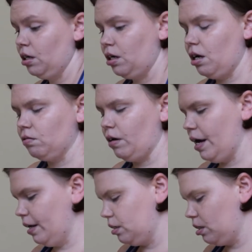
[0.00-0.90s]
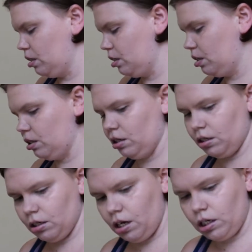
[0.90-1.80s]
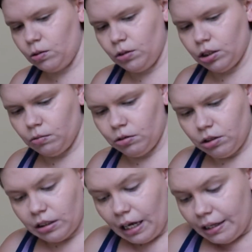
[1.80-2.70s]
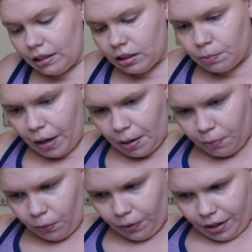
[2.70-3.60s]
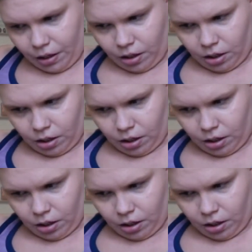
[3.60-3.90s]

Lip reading: Alright. So next we're going to set this bad boy.